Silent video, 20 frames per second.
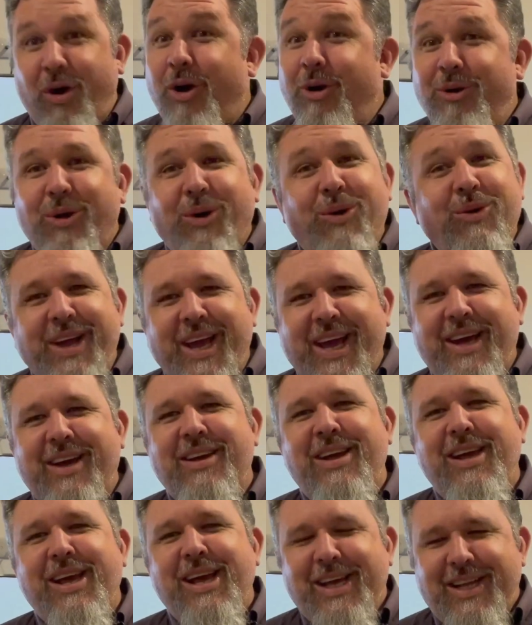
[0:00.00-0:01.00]

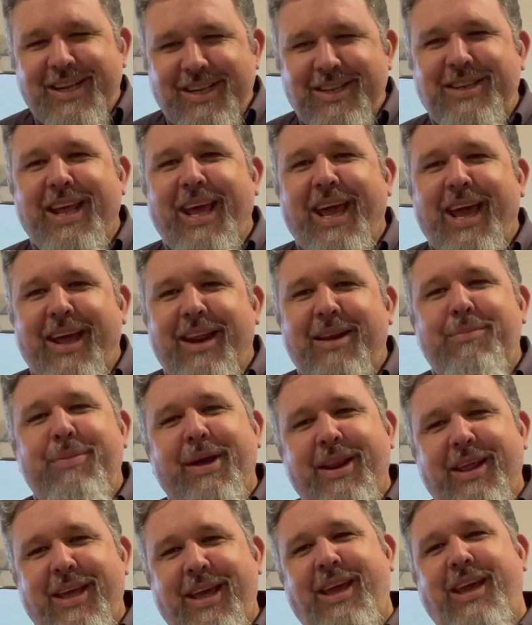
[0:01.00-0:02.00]
longer dead,
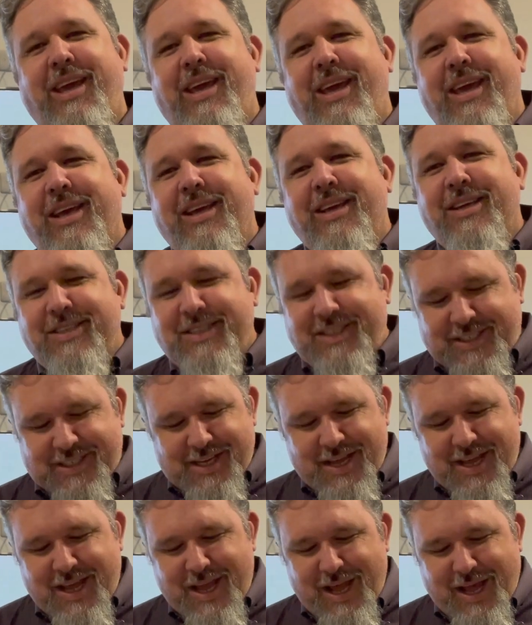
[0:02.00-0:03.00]
but he
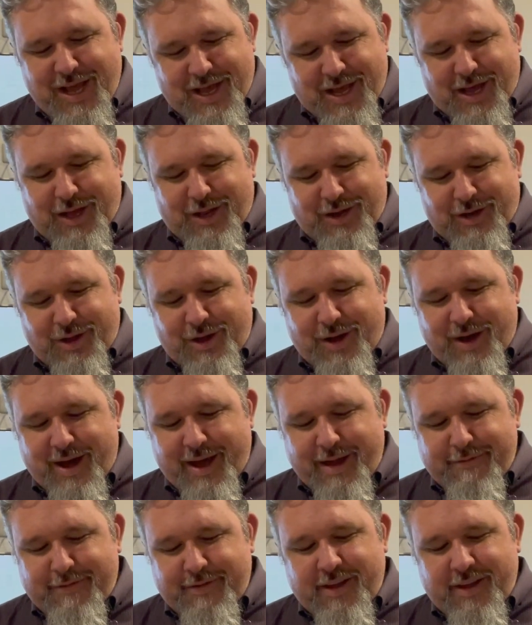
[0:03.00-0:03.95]
is alive.